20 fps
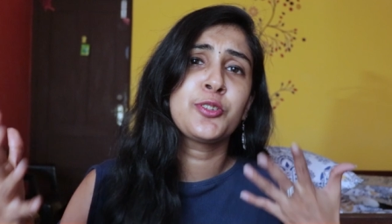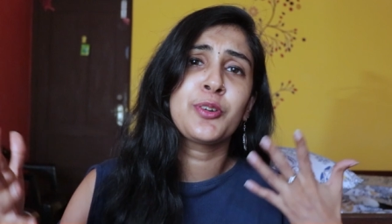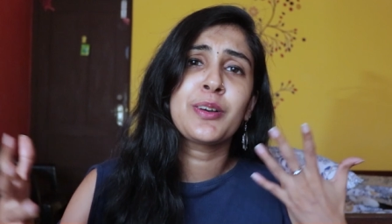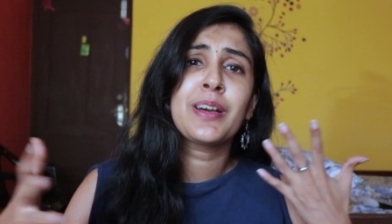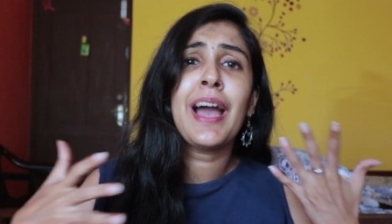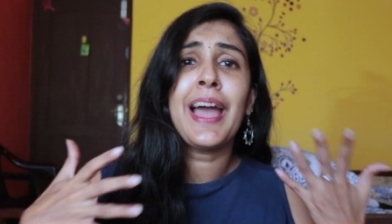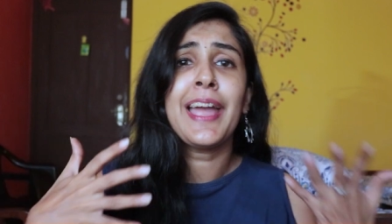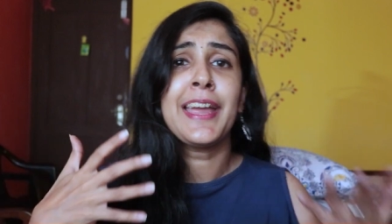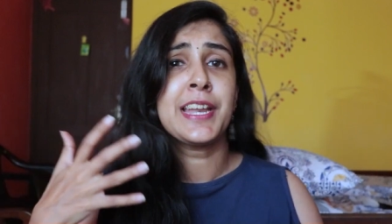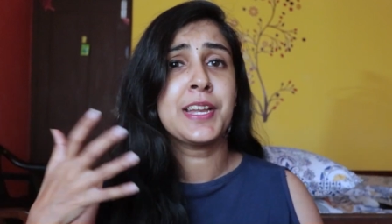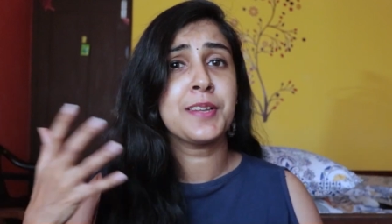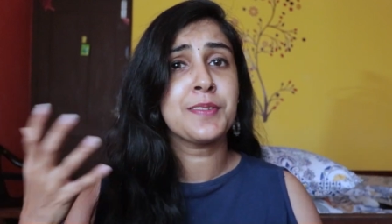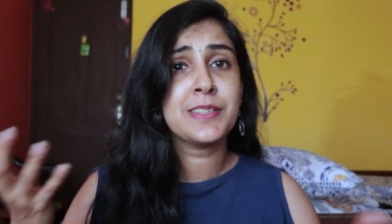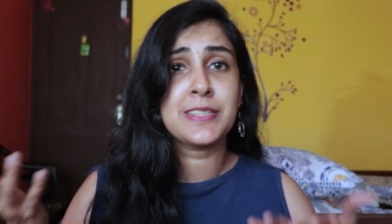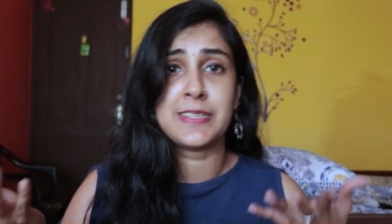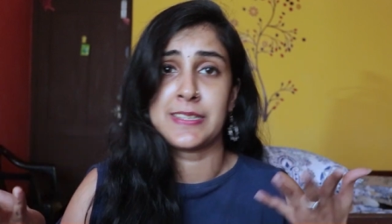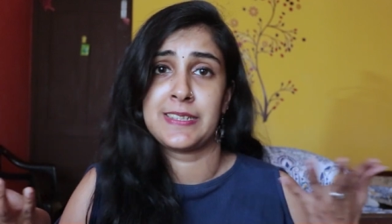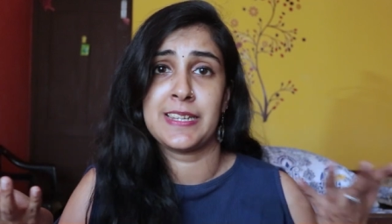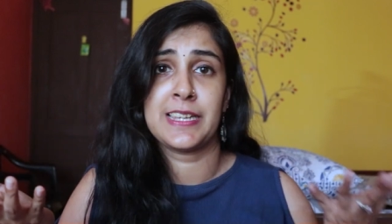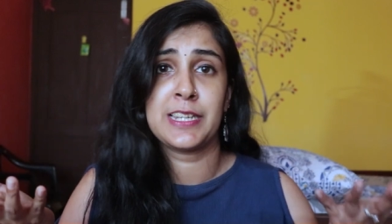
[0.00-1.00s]
you know kind of
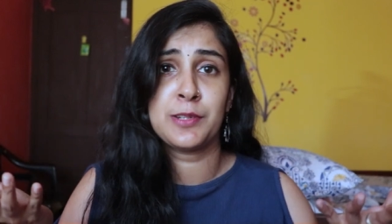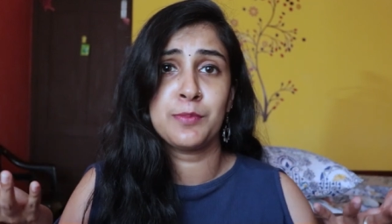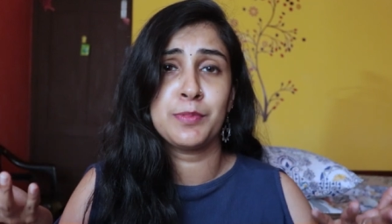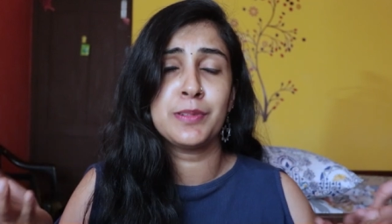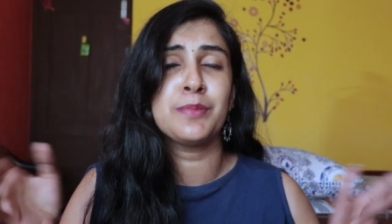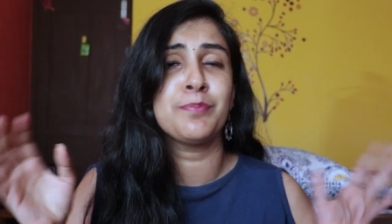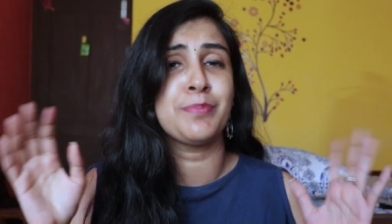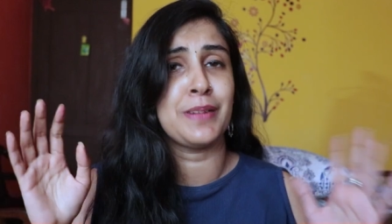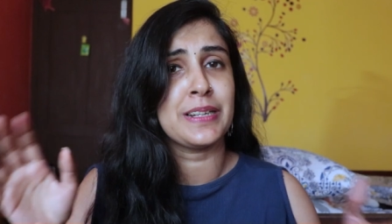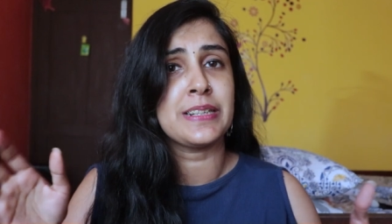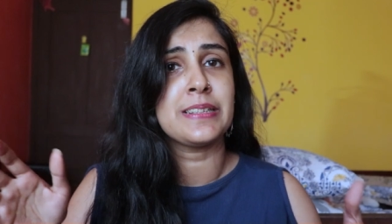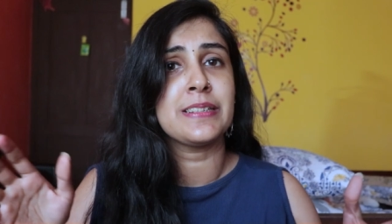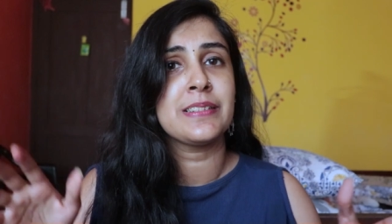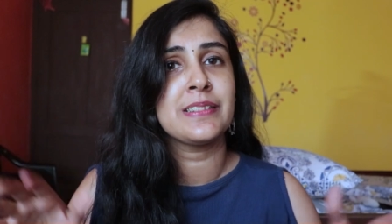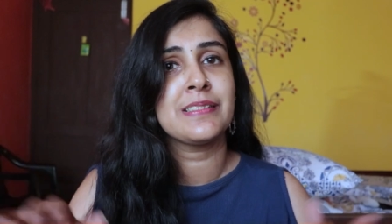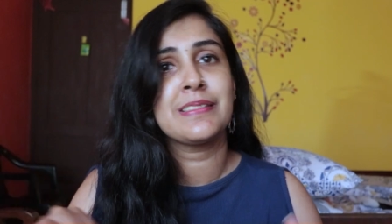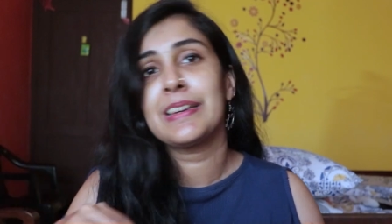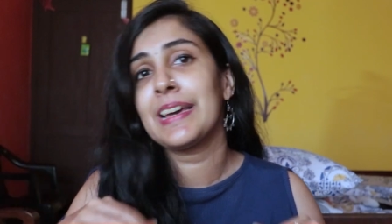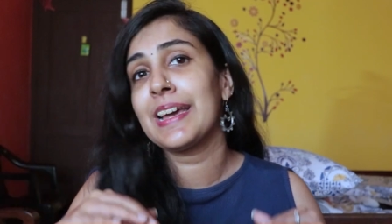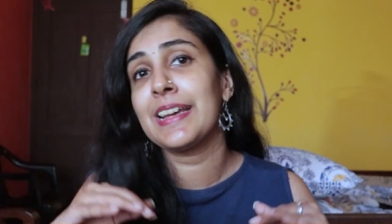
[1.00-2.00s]
sustainable but
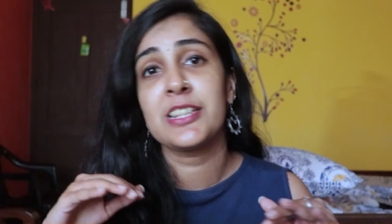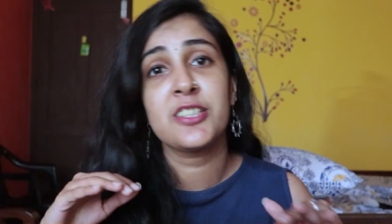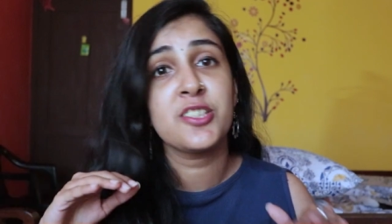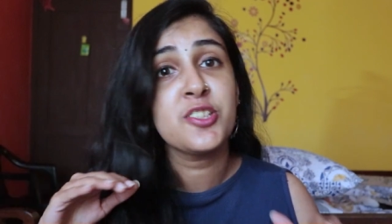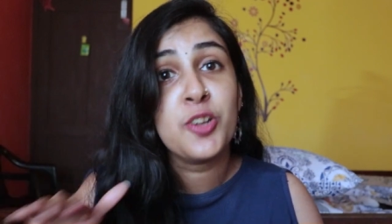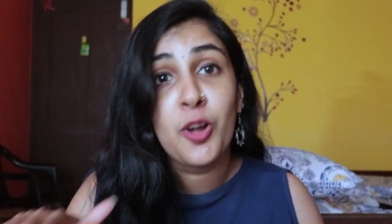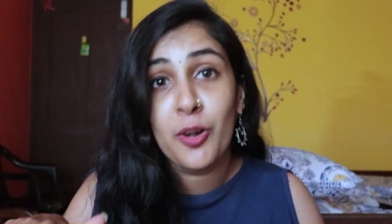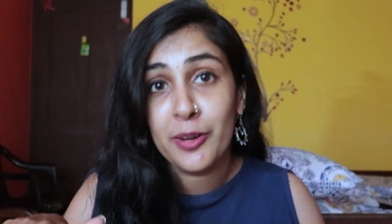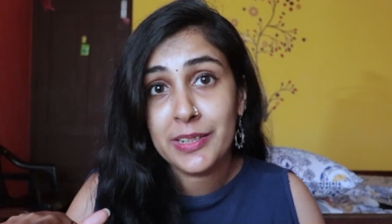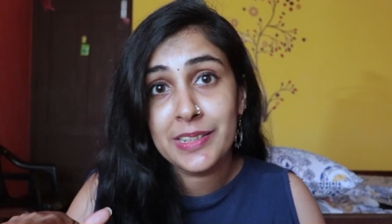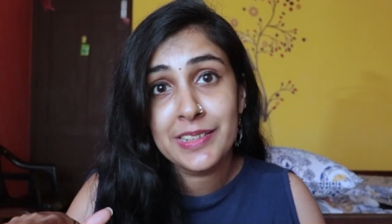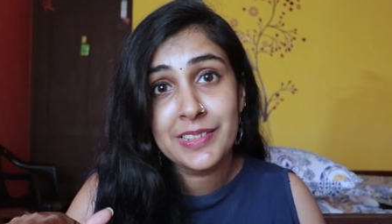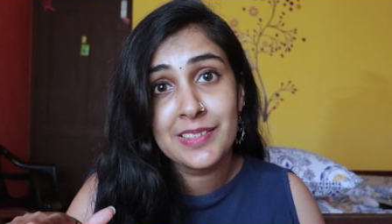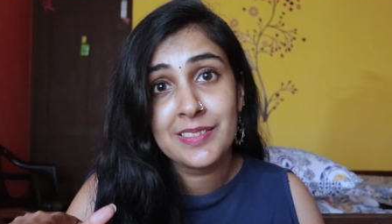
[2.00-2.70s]
it's not.